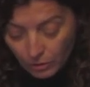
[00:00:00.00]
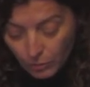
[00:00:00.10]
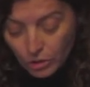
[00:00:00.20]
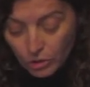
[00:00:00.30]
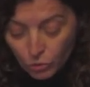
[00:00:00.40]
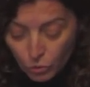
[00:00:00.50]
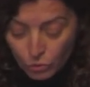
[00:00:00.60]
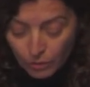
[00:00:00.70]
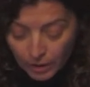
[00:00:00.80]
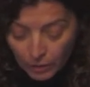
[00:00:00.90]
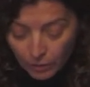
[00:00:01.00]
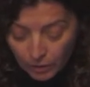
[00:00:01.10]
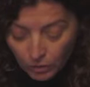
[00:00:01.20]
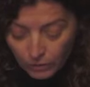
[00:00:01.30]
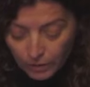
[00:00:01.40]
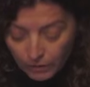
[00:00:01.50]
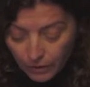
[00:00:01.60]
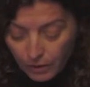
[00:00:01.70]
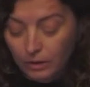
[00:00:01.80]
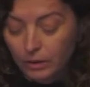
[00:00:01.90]
which is usually the work of a
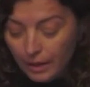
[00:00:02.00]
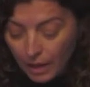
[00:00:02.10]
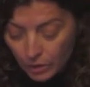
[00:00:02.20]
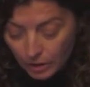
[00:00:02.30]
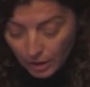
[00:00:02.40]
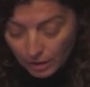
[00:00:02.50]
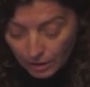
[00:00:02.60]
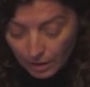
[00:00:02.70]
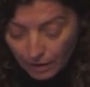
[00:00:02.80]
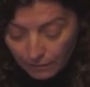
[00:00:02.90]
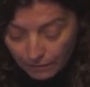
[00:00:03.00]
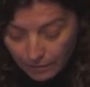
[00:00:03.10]
difficult, agitated life.